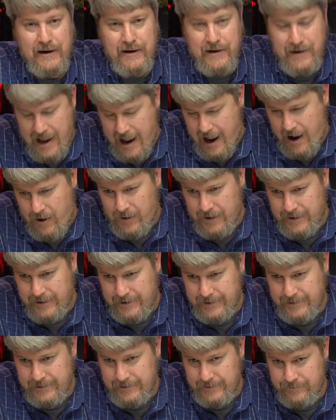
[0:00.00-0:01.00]
Now,
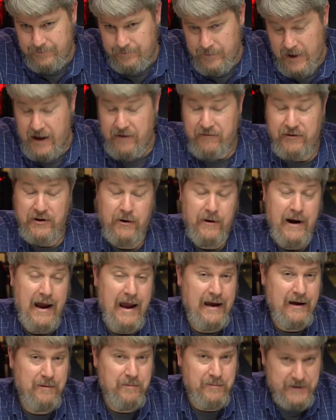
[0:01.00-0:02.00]
if you're
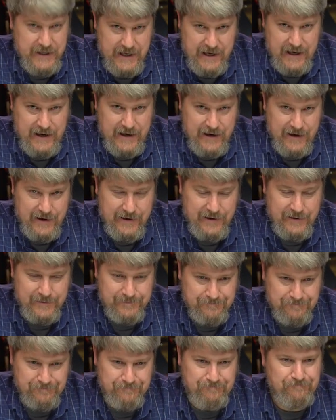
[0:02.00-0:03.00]
AMD,
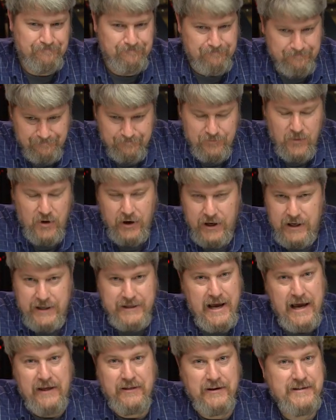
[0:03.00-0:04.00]
you're gonna
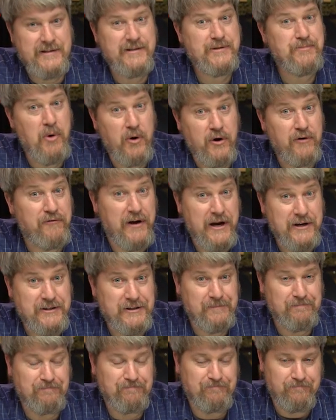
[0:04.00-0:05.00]
take this as
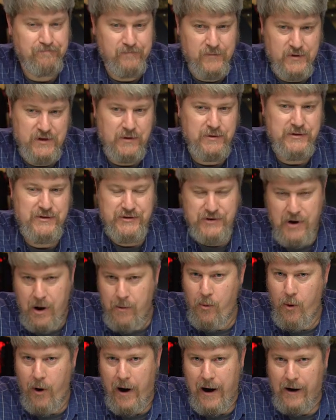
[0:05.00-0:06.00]
motivation. So
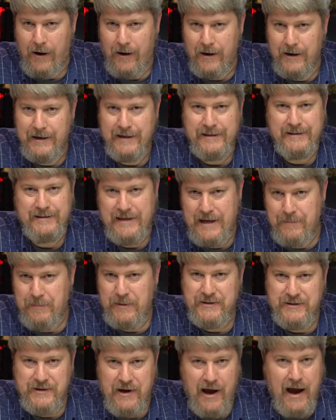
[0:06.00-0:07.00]
somewhere deep
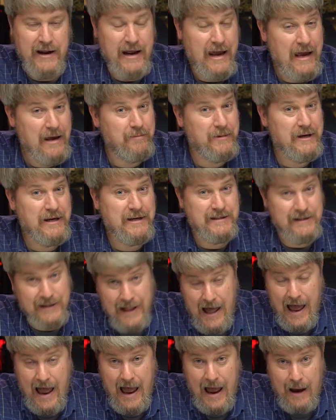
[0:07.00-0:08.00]
inside AMD's
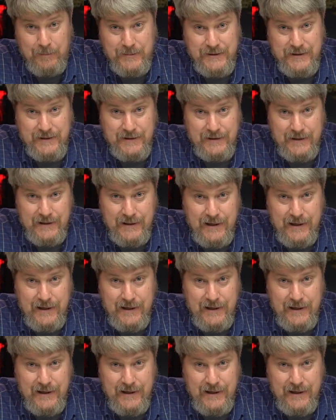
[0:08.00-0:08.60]
labs,